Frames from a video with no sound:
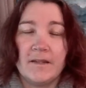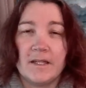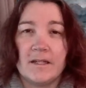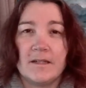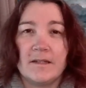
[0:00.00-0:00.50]
And
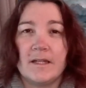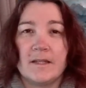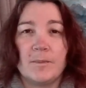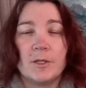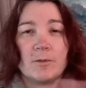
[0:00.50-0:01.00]
then
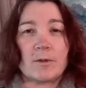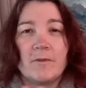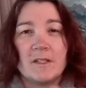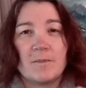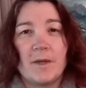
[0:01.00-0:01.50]
at the bottom
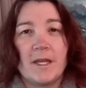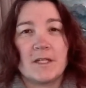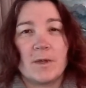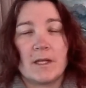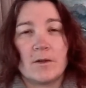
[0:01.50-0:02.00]
of this
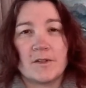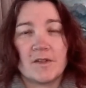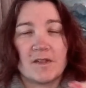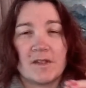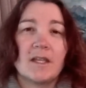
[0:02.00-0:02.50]
page, we can
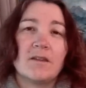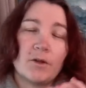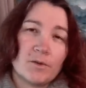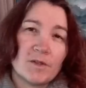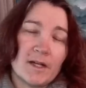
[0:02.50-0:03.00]
also see
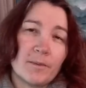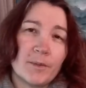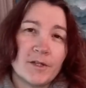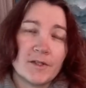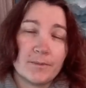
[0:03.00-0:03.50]
those
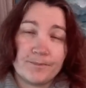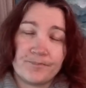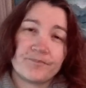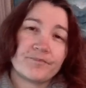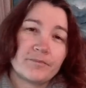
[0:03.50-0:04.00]
numbers,
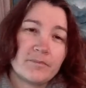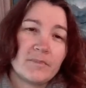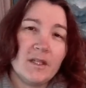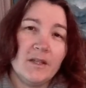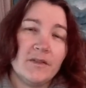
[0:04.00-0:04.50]

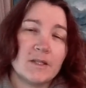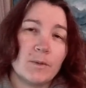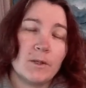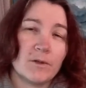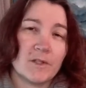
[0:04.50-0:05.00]
and this
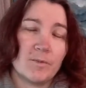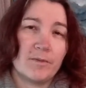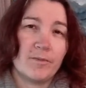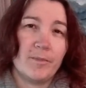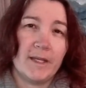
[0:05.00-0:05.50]
will
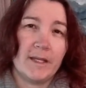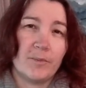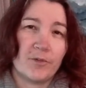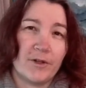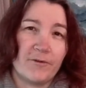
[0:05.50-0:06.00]
also be
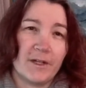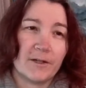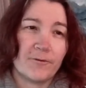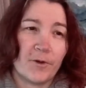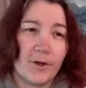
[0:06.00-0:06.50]

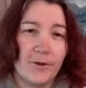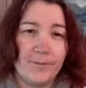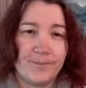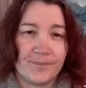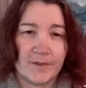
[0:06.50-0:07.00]
pre-filled for you.
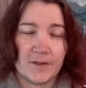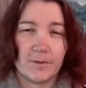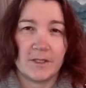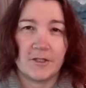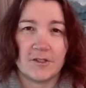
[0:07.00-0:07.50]
So
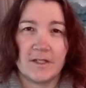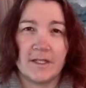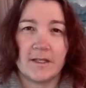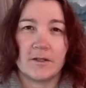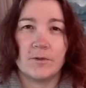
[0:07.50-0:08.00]
we just
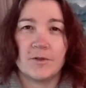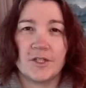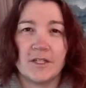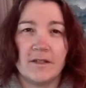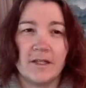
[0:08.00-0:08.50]
click
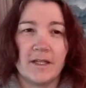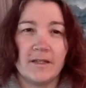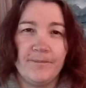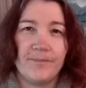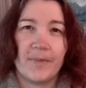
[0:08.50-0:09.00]
Godkänn again.